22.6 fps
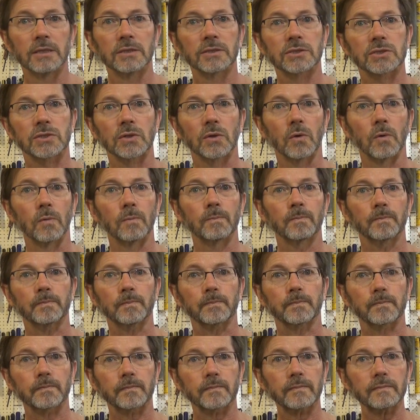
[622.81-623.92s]
So
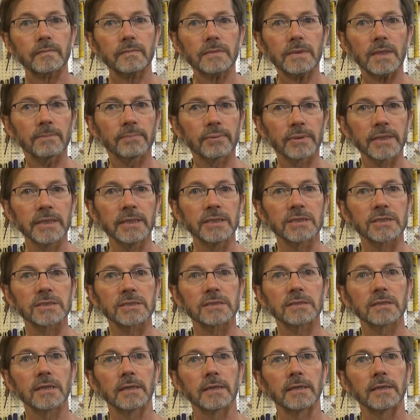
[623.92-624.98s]
please